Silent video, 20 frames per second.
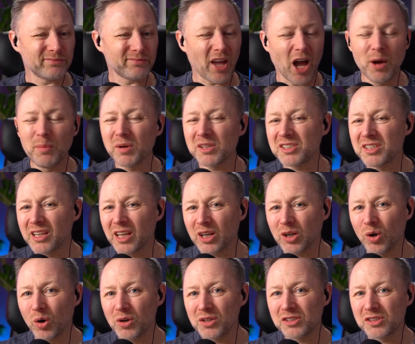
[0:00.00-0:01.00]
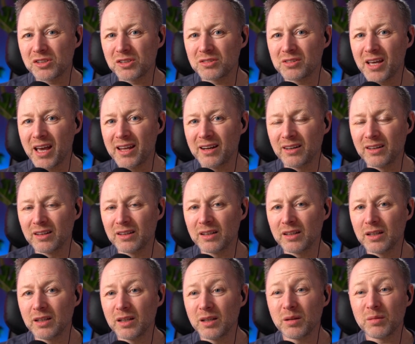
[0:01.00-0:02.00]
How much did it cost? Tenner?
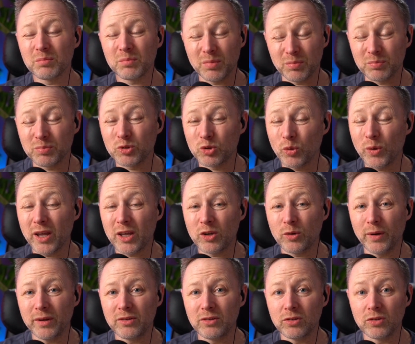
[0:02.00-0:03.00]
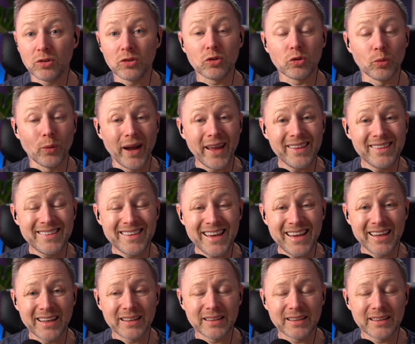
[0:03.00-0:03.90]
20 quid. 20.